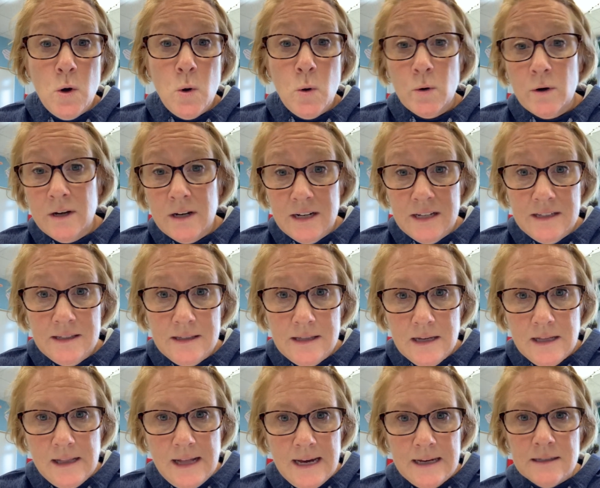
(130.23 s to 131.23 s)
organize the
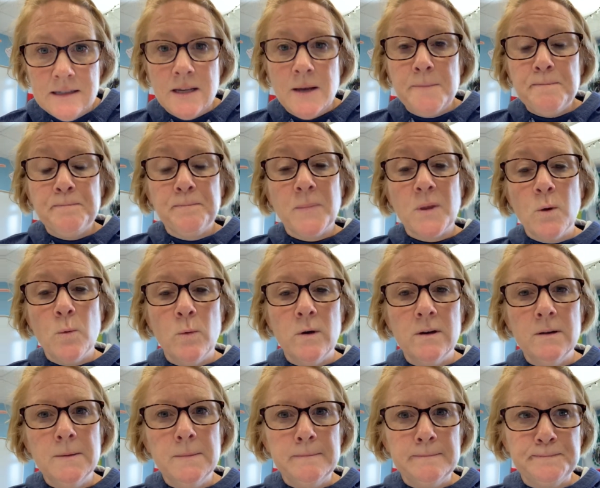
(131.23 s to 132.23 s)
class.
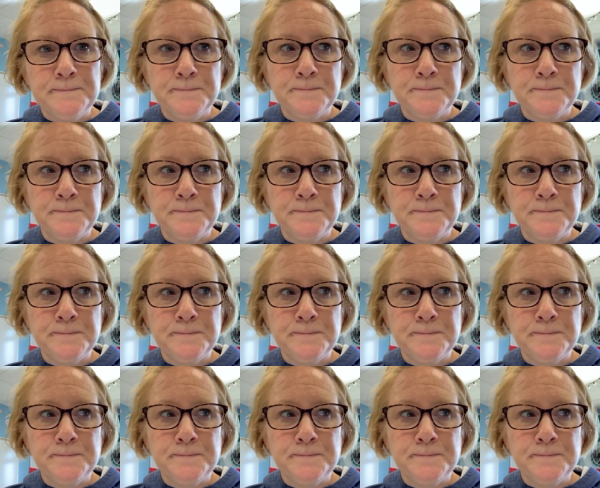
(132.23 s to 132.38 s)
Well,